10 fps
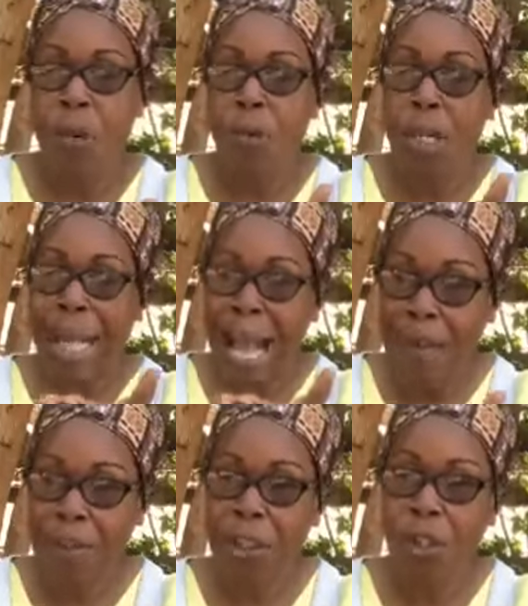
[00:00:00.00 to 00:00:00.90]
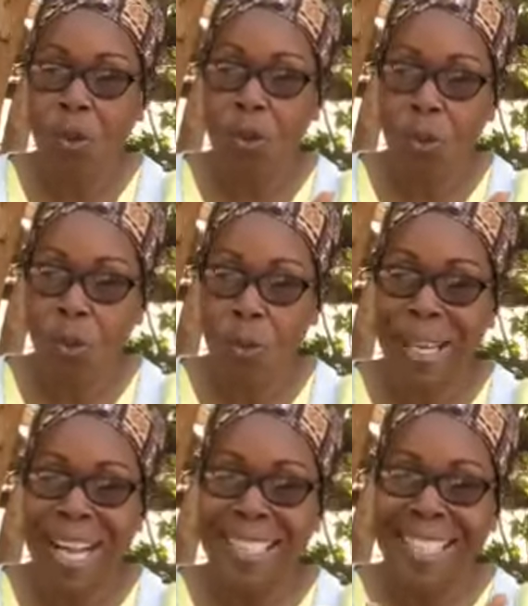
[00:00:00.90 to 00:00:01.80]
We have to go through it
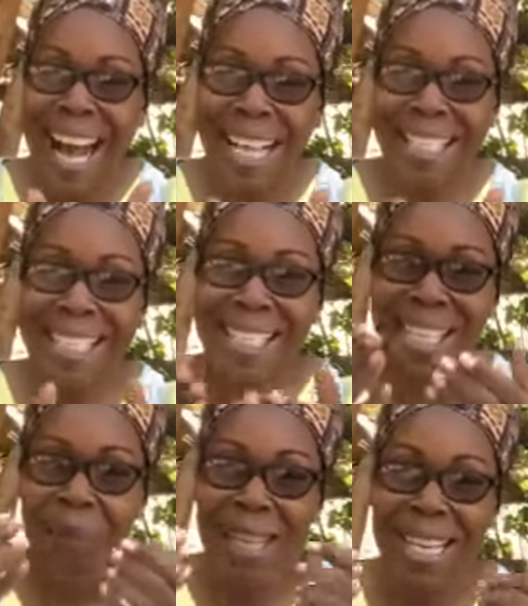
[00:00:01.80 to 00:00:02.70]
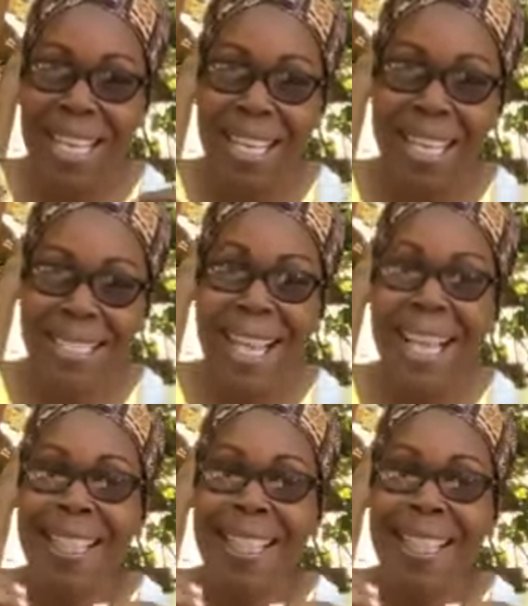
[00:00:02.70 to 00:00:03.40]
because God sees something in us